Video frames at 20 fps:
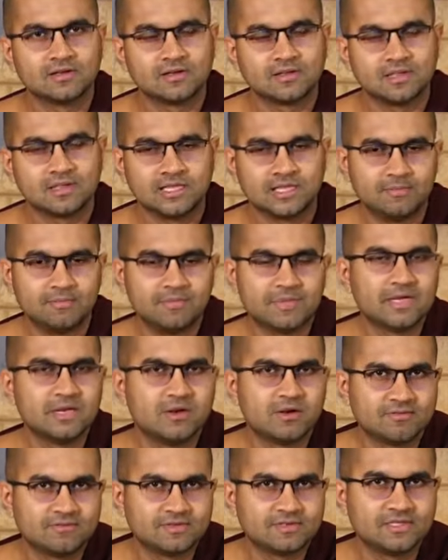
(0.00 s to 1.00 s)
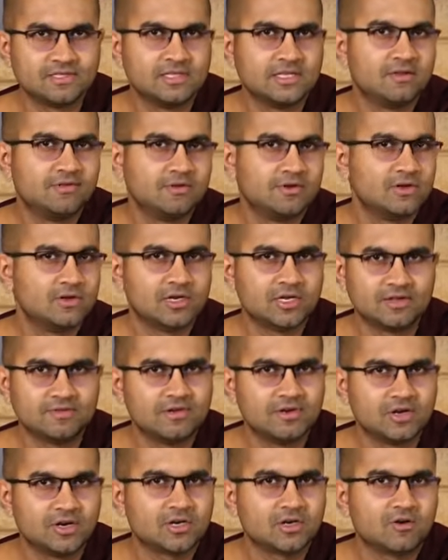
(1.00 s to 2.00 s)
them being offered, he will
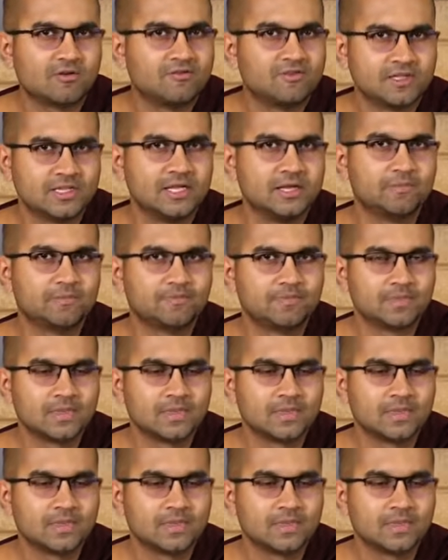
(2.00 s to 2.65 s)
not offer them.